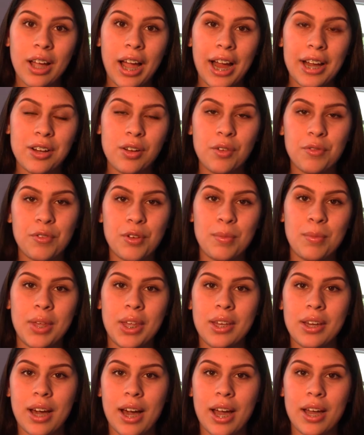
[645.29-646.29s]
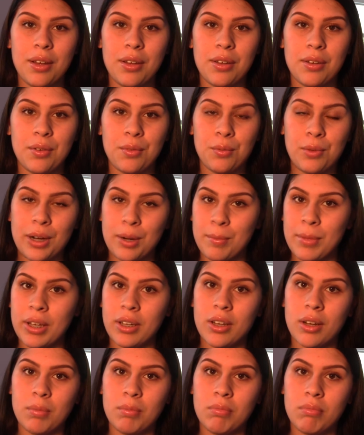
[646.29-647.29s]
I know for me, I wear
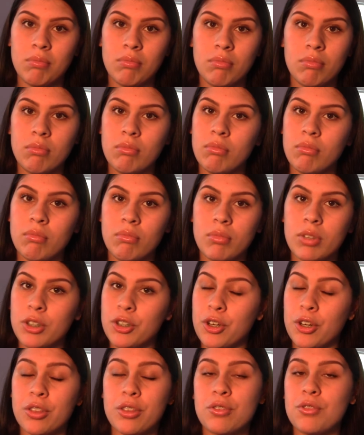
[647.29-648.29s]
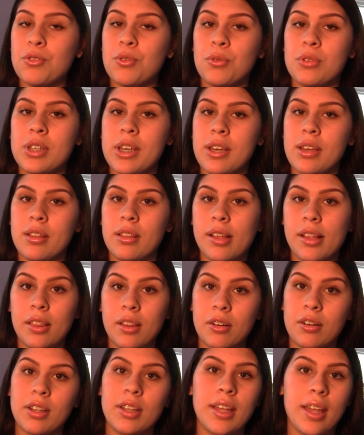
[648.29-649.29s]
makeup during the school day, like
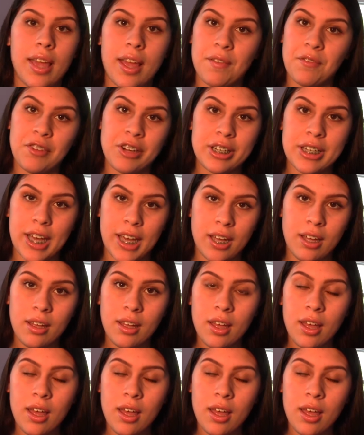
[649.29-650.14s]
literally every day.